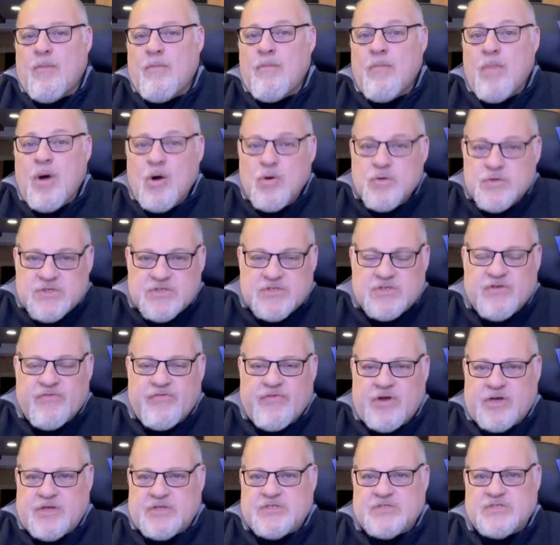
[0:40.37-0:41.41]
Most
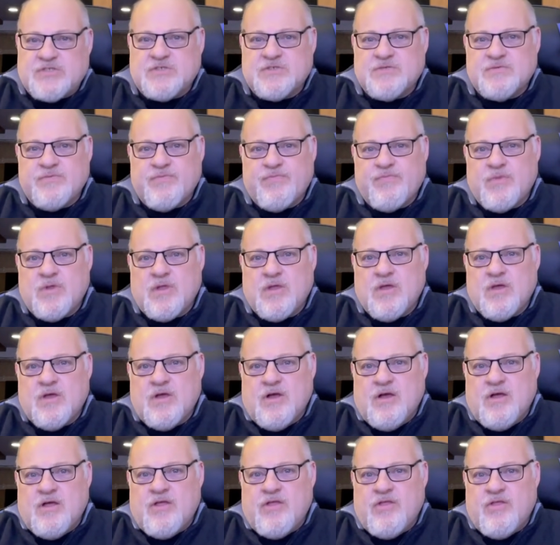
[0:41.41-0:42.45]
of us
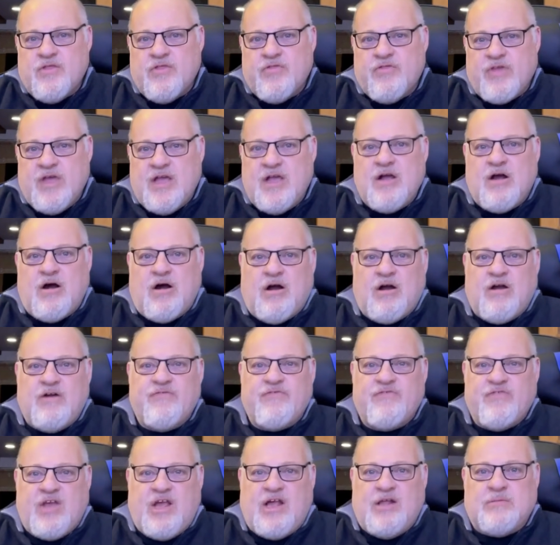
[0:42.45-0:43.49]
think our
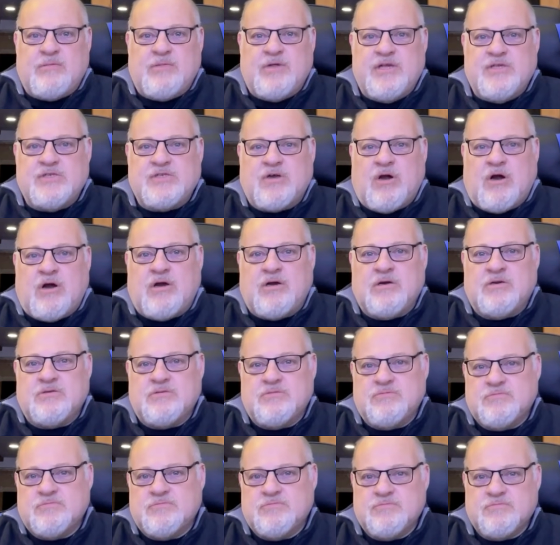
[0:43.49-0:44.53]
families
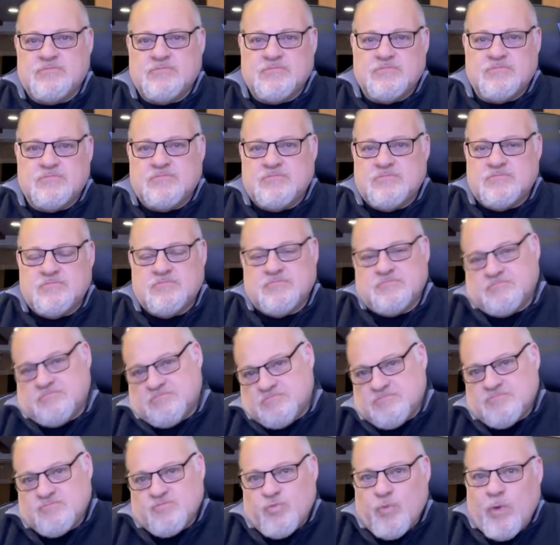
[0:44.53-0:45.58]
are,
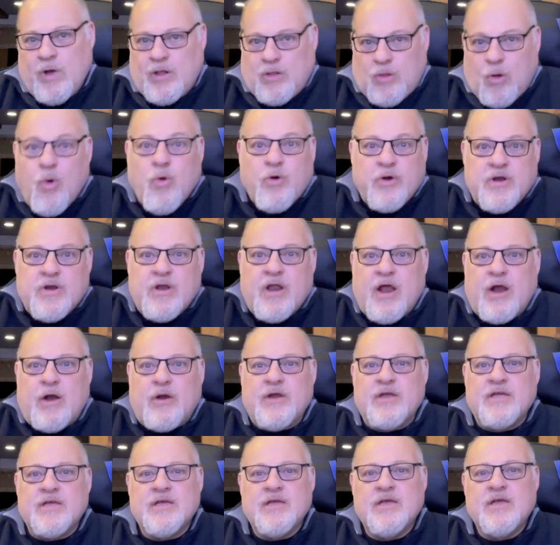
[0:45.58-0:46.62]
well,
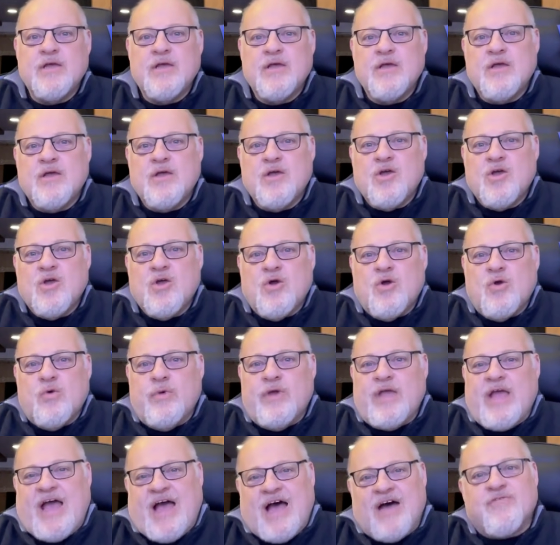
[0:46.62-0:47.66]
ordinary.
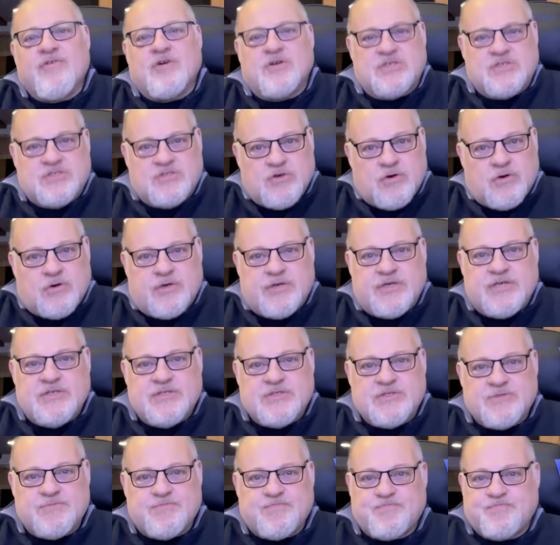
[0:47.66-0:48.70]
We have our
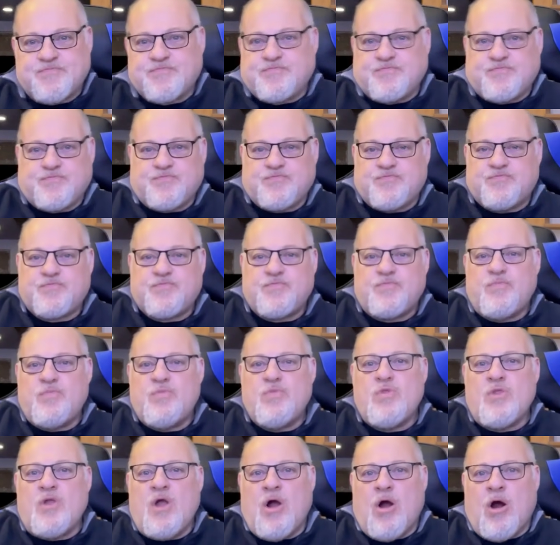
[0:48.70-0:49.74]
stories,
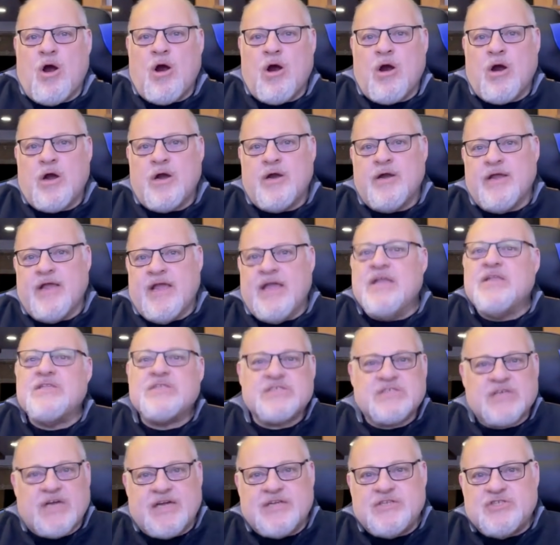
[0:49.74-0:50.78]
our
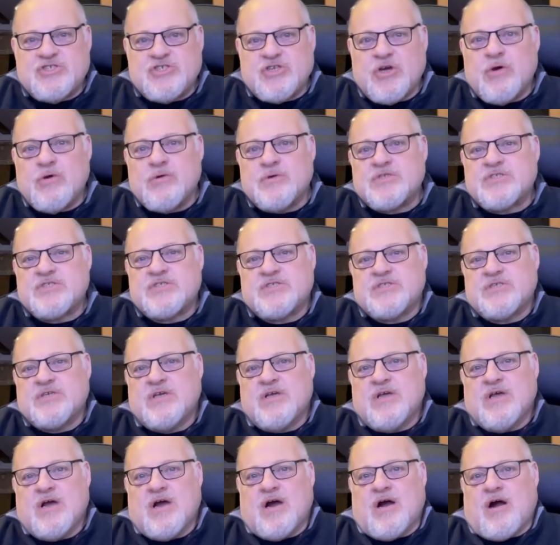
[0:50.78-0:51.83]
inside jokes,
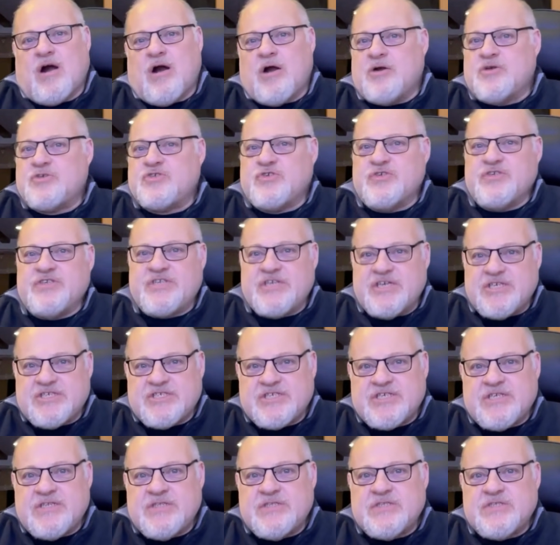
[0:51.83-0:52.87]
our
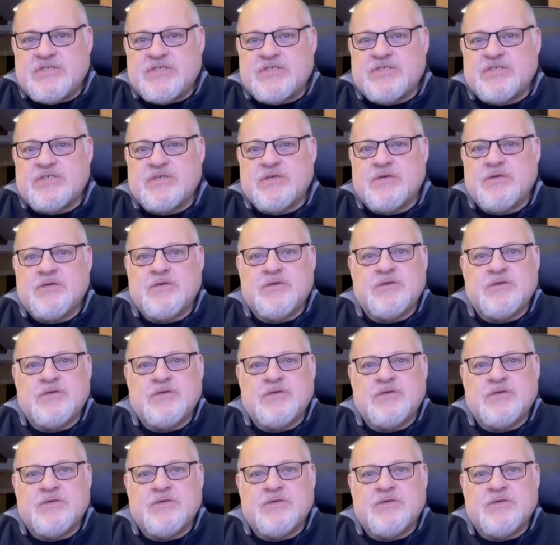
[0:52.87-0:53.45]
traditions,